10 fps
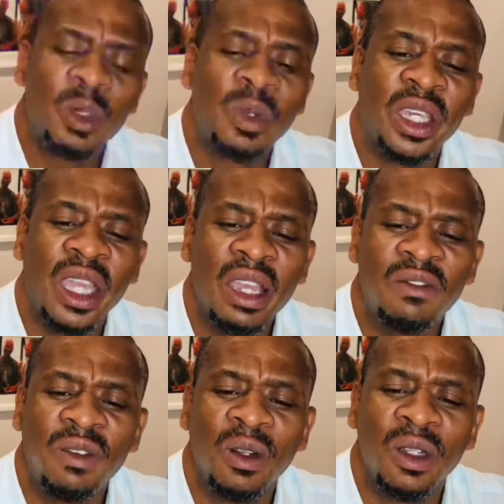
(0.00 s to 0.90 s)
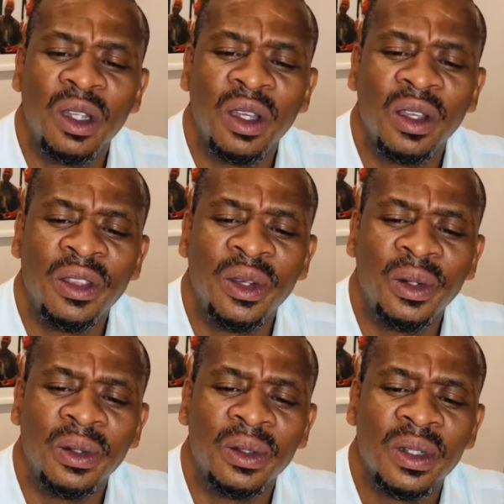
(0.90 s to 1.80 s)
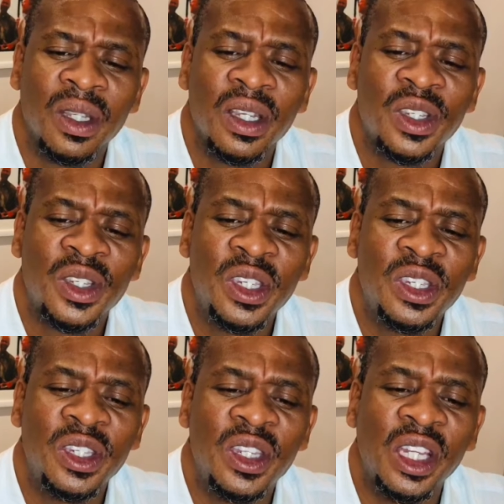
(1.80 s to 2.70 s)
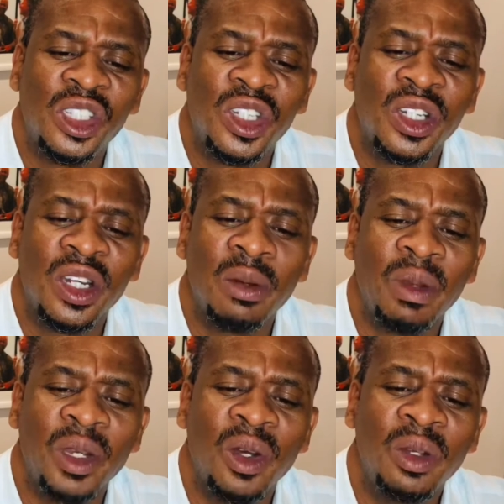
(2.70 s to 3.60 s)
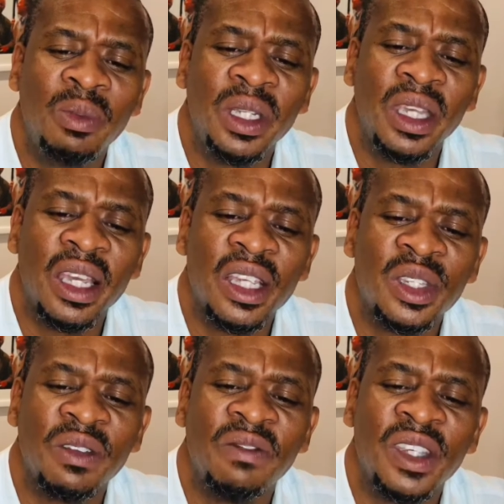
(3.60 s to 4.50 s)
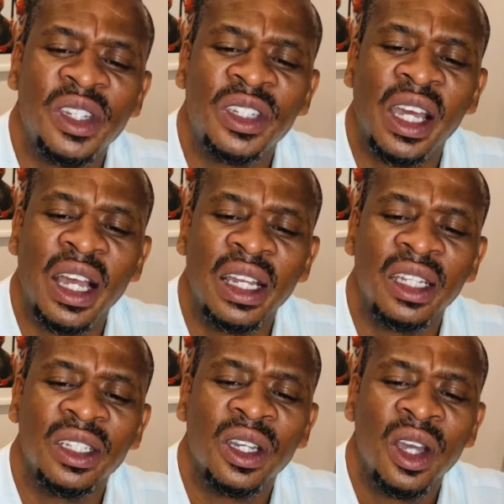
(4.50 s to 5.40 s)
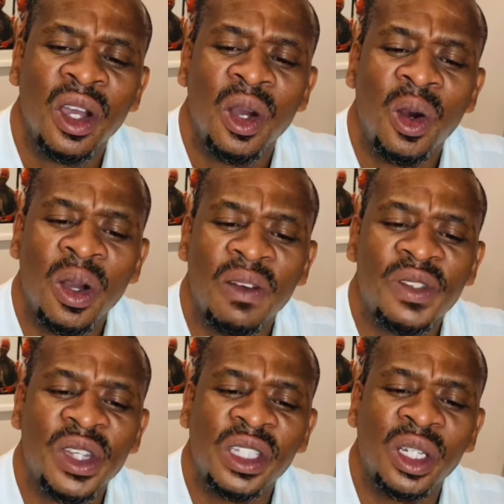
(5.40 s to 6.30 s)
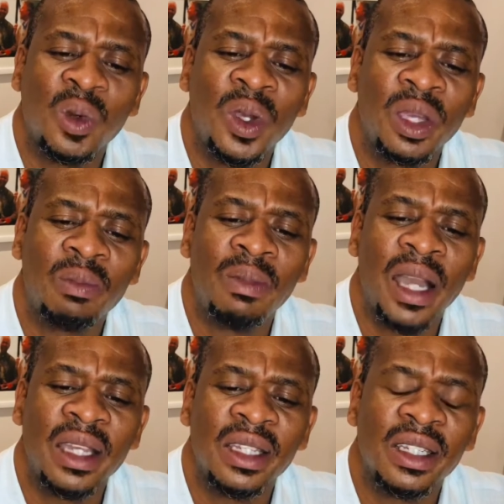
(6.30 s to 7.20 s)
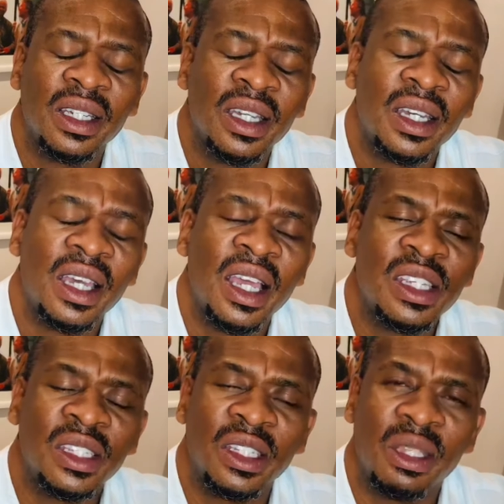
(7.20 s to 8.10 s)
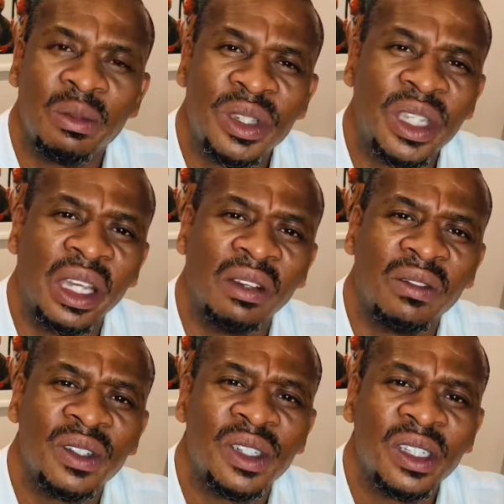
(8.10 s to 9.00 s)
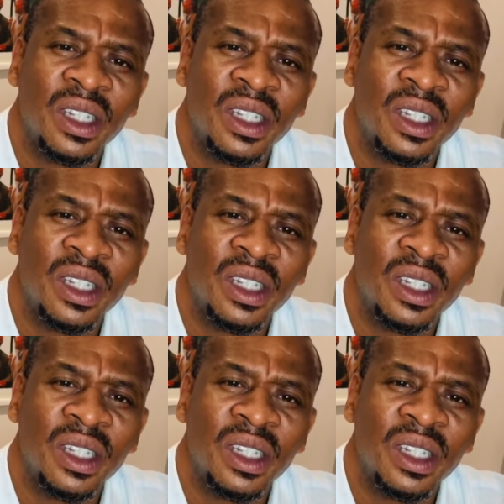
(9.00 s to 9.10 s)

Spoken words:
be careful though, since their children may not be as versatile or have such a quick mind as themselves.